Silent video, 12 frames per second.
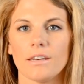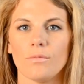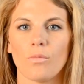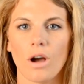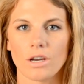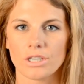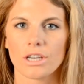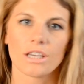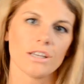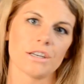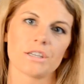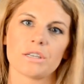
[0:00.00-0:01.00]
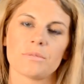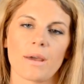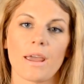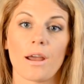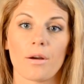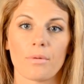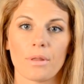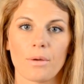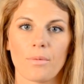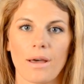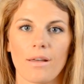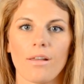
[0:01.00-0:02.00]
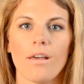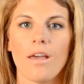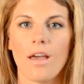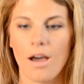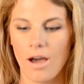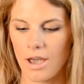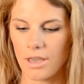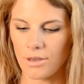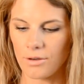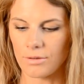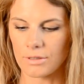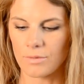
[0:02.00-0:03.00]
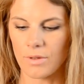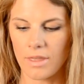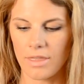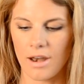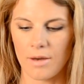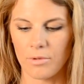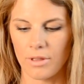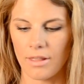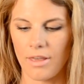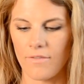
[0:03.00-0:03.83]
washed and conditioned my hair really well. I use, one thing that I'm really